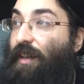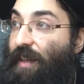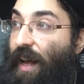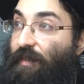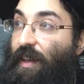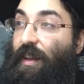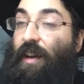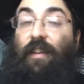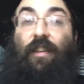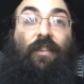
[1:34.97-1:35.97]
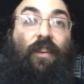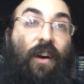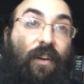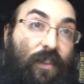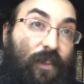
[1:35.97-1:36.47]
do they have the halachic
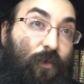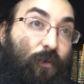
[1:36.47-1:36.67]
authority to